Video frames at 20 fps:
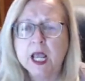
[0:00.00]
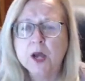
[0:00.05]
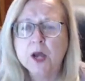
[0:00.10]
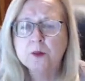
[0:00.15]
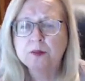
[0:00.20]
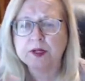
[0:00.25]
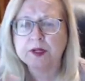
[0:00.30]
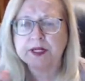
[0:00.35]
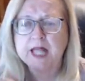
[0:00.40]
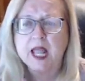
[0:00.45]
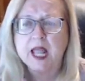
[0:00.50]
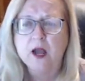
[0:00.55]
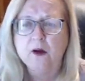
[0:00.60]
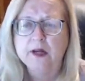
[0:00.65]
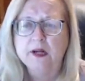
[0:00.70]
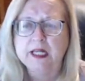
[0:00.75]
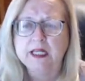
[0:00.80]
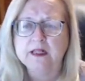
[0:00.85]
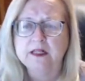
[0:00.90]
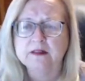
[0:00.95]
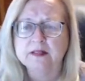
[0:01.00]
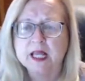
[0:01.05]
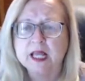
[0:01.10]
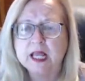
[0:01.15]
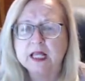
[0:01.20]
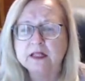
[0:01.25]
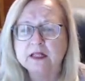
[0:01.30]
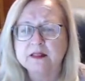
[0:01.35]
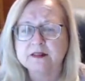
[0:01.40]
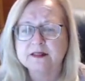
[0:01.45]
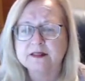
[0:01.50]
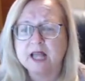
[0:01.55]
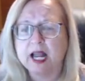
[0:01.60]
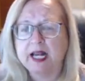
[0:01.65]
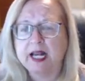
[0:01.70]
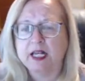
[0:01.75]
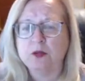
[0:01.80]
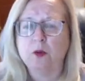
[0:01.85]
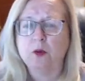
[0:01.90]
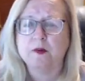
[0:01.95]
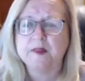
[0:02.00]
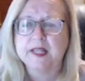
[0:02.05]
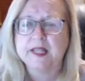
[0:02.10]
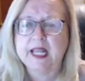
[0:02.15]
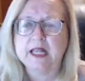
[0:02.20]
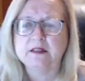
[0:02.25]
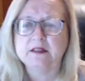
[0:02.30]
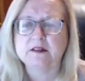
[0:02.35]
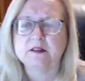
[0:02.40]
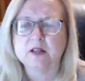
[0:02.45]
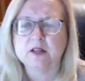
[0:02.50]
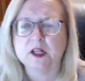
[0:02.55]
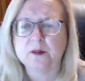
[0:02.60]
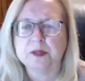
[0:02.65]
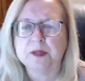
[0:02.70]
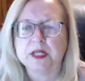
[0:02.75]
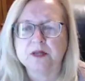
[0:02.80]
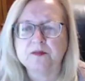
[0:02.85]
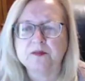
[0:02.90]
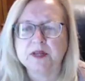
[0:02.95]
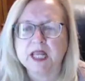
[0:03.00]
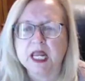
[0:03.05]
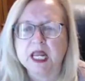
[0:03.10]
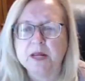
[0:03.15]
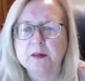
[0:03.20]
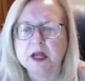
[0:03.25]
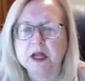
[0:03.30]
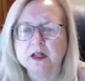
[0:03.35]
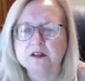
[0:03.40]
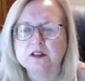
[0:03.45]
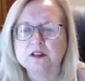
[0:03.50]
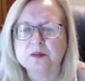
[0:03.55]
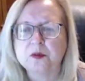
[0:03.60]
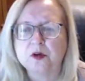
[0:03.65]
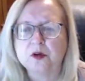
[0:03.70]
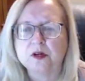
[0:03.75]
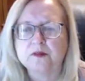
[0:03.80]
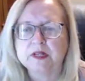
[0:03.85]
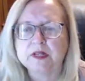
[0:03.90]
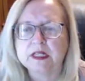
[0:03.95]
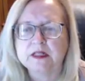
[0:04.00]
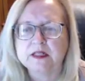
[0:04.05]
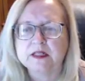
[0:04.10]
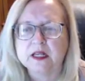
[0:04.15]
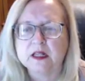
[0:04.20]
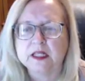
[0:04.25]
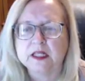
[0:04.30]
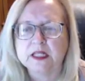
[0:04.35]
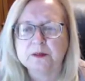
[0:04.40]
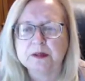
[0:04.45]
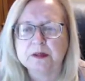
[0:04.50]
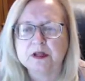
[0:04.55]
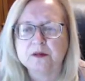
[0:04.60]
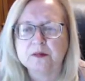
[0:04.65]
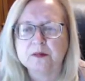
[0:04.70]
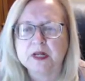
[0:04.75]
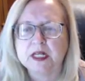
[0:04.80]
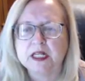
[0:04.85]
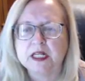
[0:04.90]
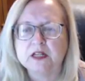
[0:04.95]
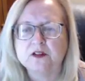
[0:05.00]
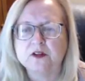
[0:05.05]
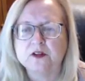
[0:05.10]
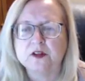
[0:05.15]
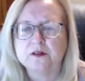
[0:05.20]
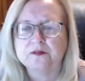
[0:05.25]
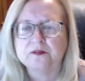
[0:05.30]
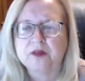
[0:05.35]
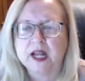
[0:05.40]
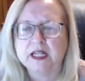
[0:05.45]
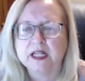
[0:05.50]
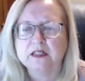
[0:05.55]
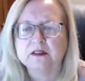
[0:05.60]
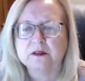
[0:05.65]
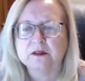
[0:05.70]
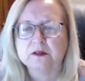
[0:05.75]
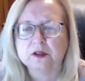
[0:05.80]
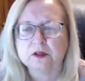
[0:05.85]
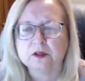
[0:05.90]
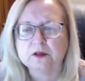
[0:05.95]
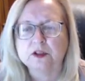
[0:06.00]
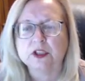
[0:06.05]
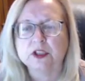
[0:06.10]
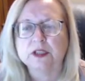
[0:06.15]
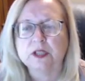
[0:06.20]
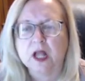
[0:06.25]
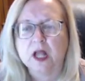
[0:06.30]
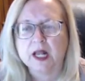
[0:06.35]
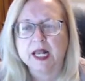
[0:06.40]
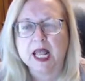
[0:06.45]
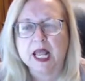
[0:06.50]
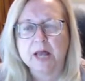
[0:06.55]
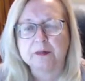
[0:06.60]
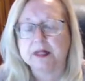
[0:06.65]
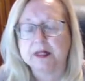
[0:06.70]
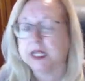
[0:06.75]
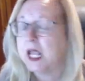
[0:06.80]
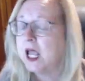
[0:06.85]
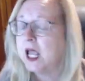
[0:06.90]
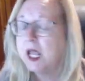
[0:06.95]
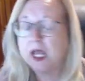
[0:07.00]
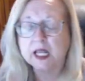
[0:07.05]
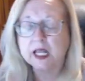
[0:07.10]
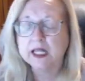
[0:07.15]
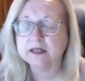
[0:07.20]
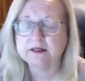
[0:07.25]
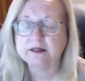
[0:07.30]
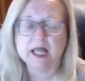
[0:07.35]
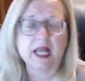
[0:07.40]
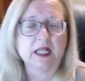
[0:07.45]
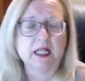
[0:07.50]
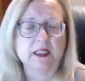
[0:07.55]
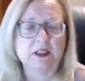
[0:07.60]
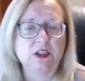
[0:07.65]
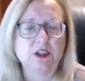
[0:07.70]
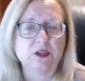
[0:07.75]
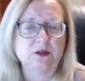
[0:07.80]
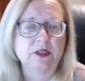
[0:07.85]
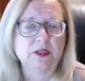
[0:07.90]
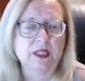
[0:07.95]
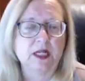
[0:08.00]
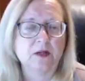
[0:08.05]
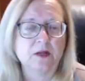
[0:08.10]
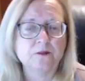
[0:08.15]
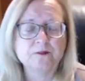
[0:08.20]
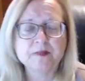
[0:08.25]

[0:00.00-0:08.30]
but now he's deciding what the case is going to be. If he came out in support of Intel, he'd be admitting to their findings of collusion not happening. Exactly, Julia.